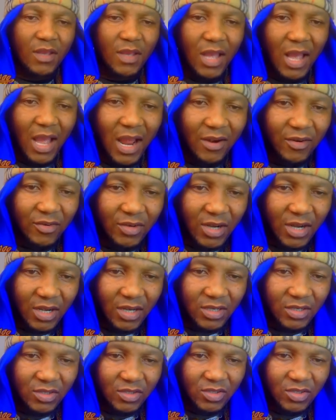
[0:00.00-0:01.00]

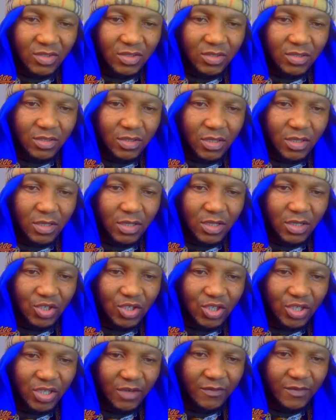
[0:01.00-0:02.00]
100 and the
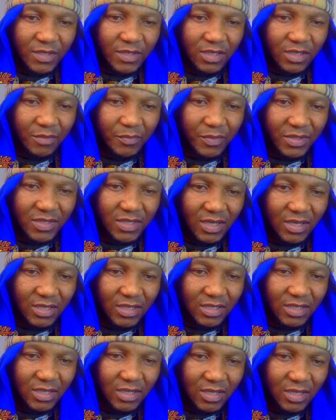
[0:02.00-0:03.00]
shifting
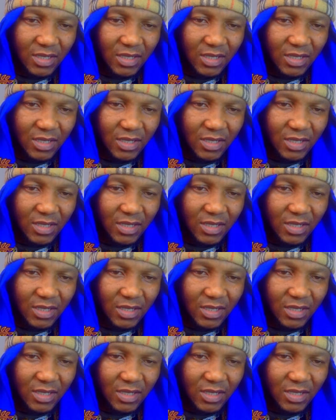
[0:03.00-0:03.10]
percent.